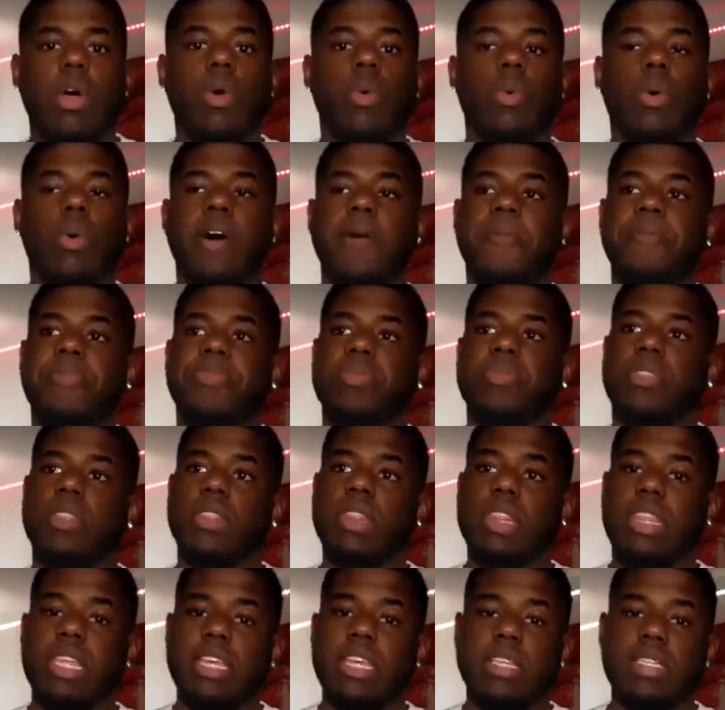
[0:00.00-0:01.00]
Well,
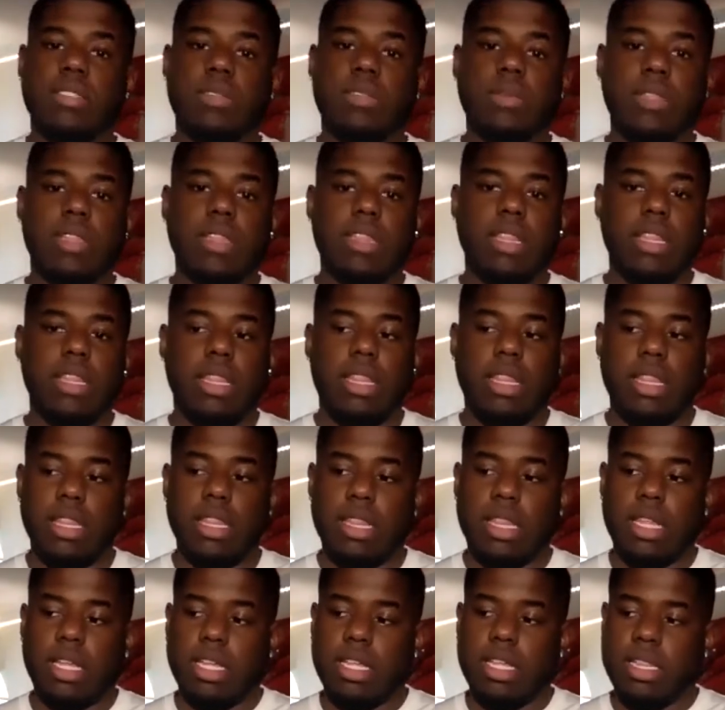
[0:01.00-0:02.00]

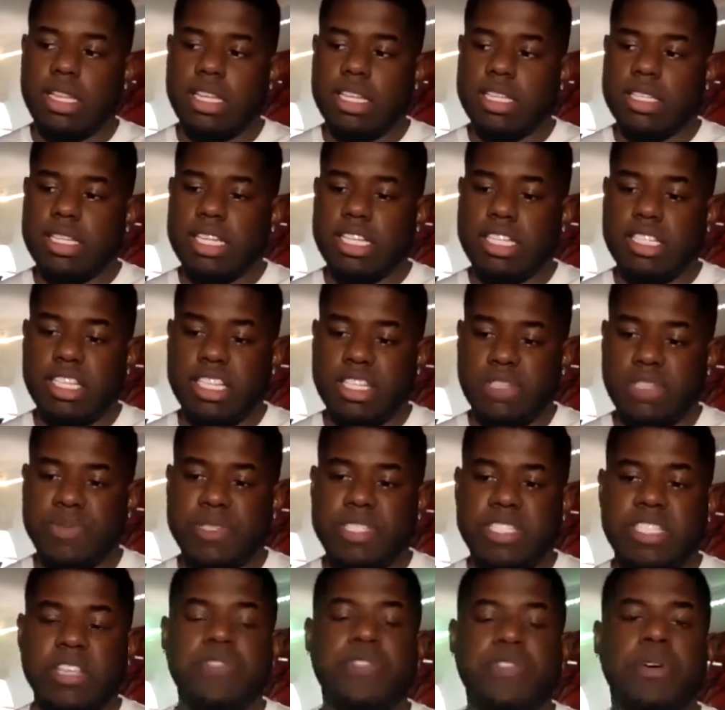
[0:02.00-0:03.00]
this
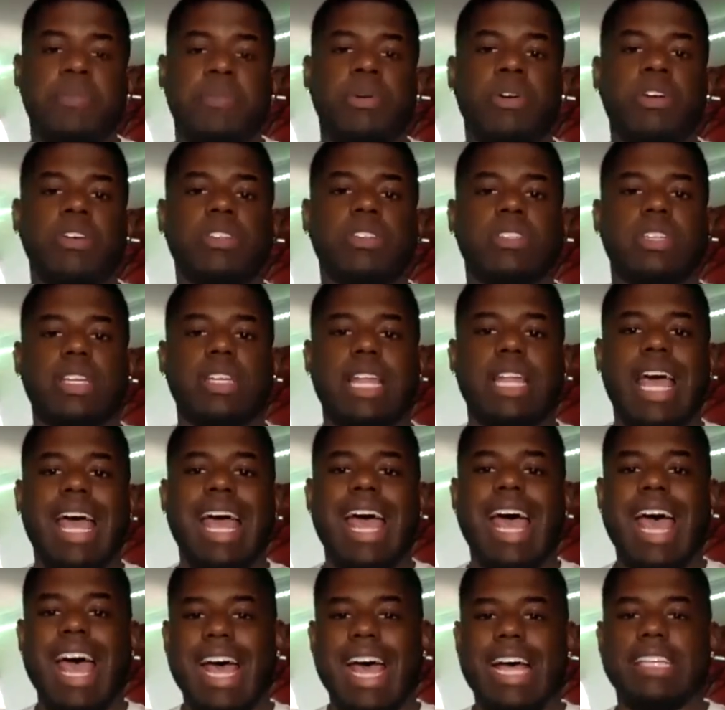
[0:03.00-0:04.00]
specific person
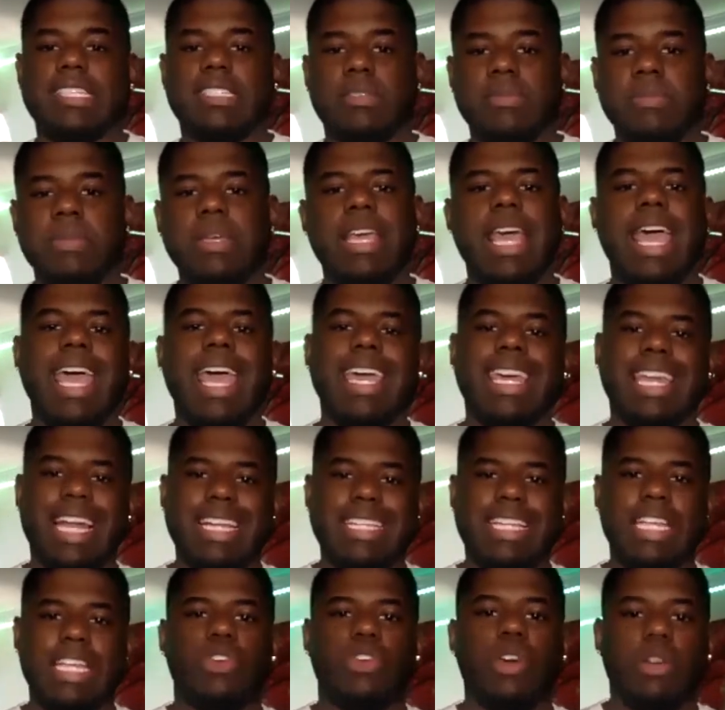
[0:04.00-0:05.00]
asked me, "Hey, can I
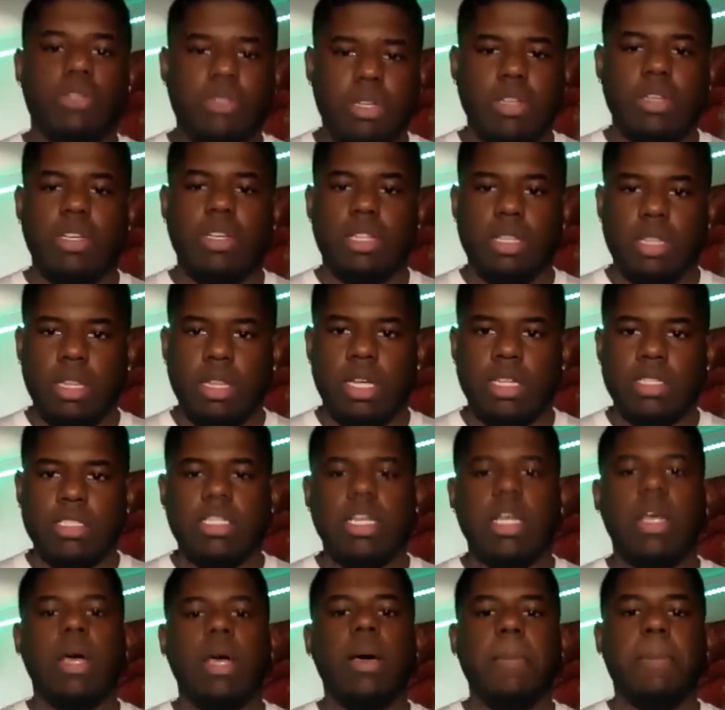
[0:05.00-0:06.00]
take you out to lunch?"
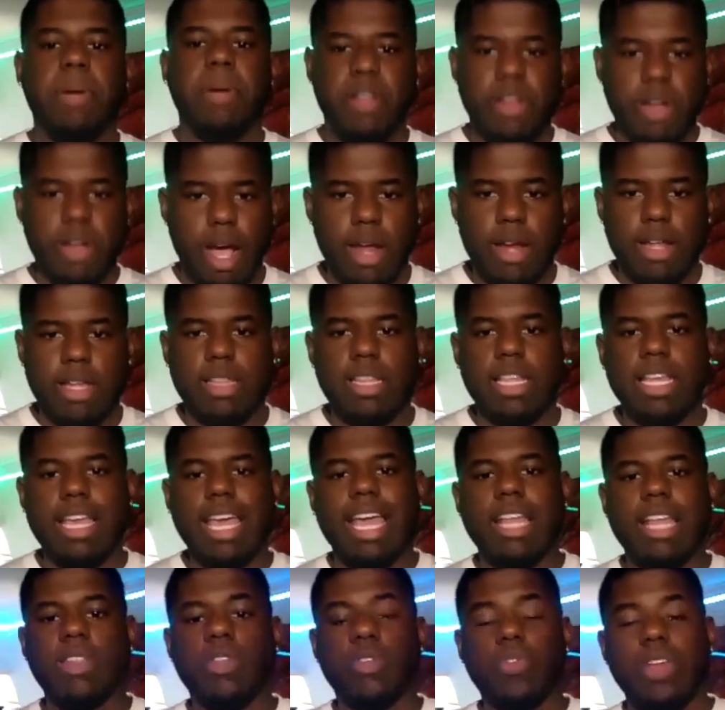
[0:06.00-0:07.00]

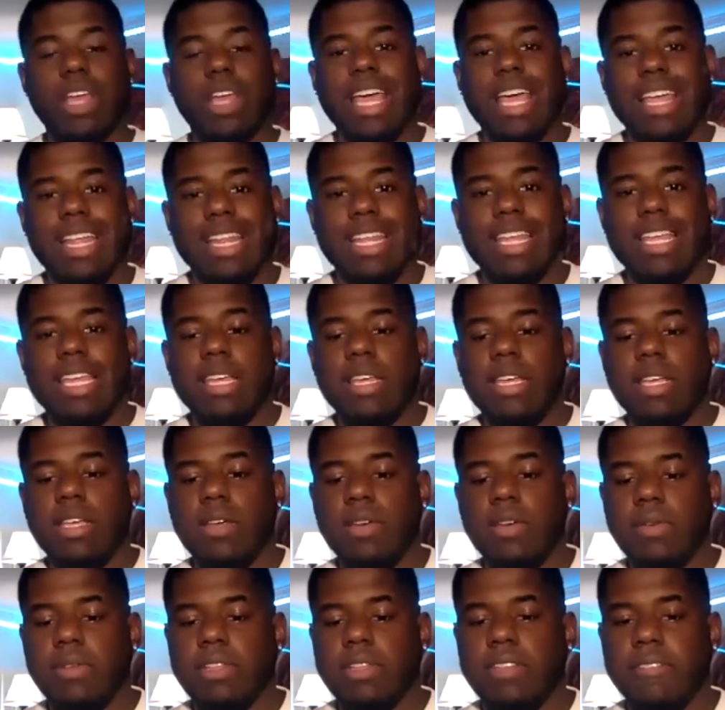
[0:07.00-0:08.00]
periodically, and
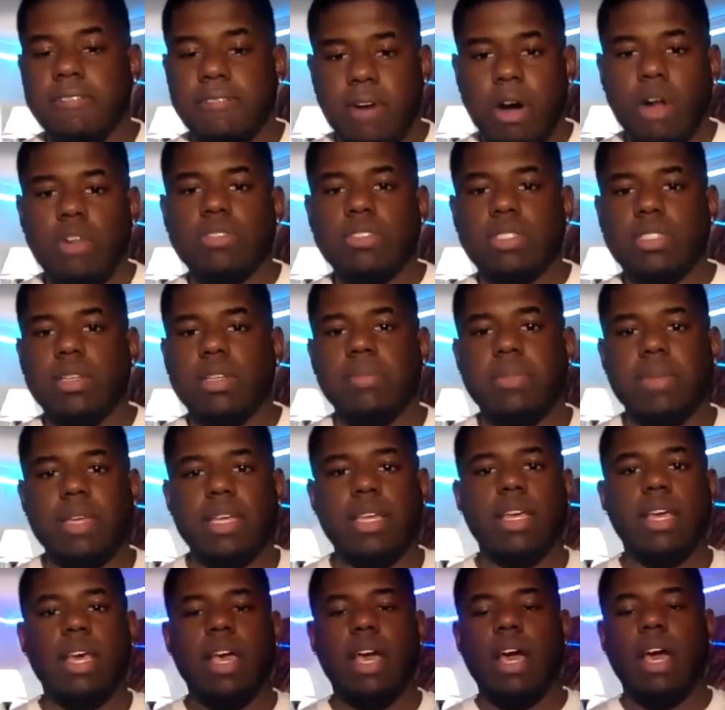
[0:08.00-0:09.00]
he divulged to
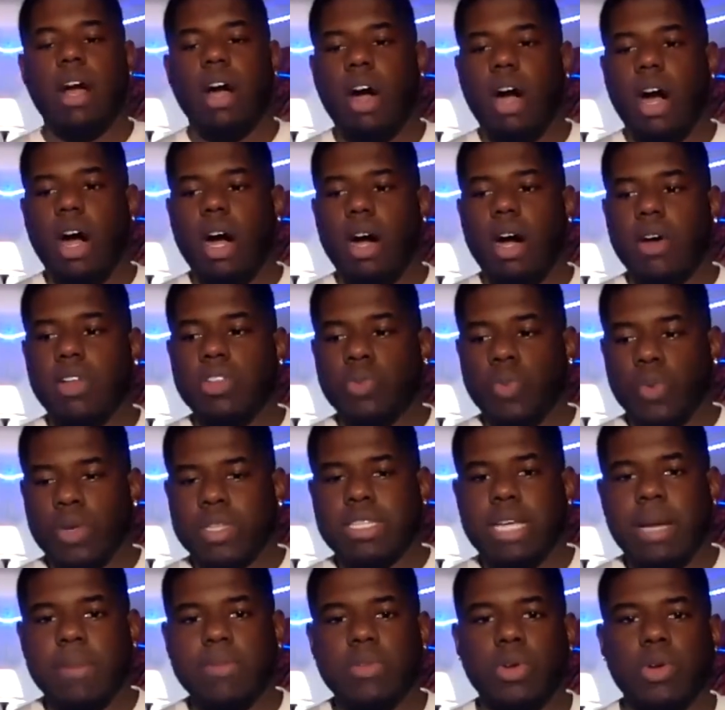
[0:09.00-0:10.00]
me the one
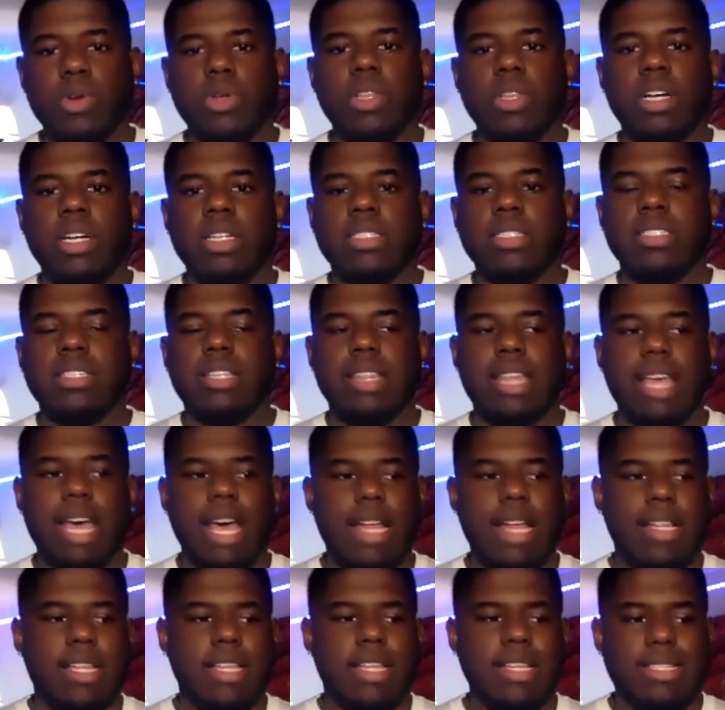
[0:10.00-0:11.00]
time during lunch
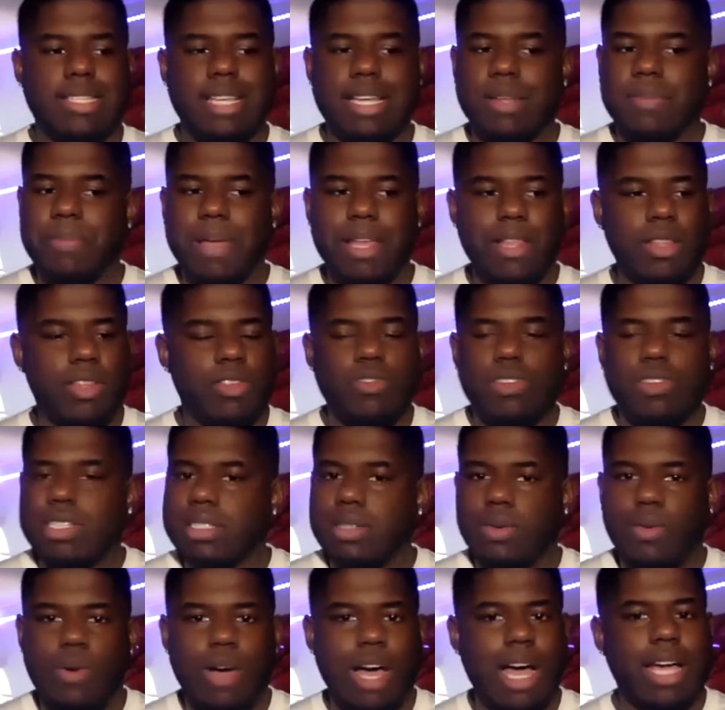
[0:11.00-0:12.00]
that he said, "Man, the
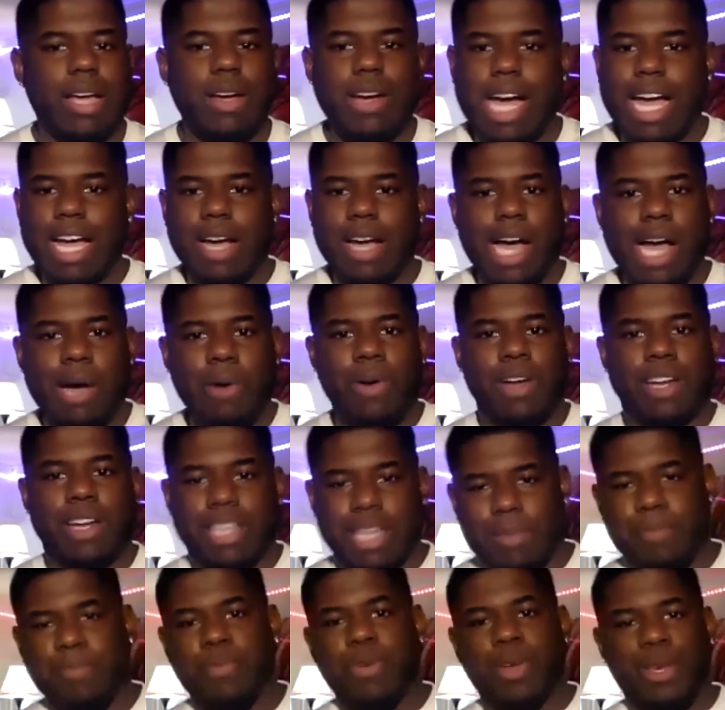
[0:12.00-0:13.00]
reason why I want
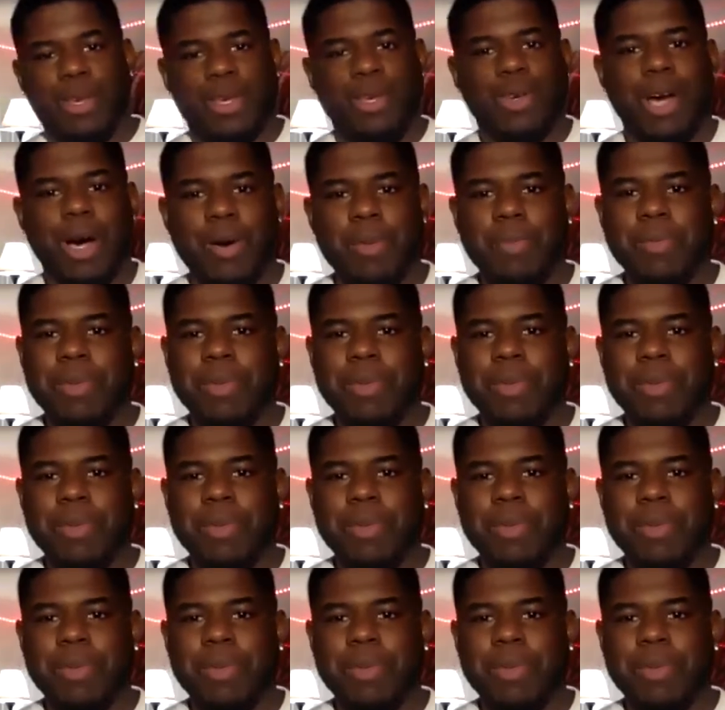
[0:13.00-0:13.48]
to keep bringing you out,